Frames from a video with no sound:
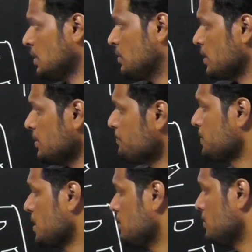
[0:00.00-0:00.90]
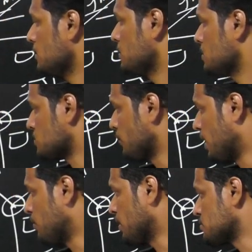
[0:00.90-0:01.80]
Okay, so we
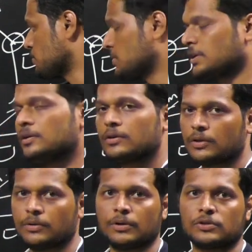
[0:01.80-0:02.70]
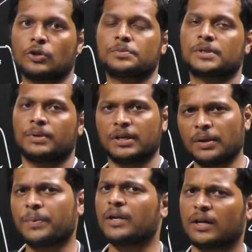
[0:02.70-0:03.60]
have to ensure the slope stability
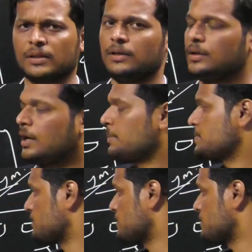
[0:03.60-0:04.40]
depending on the types of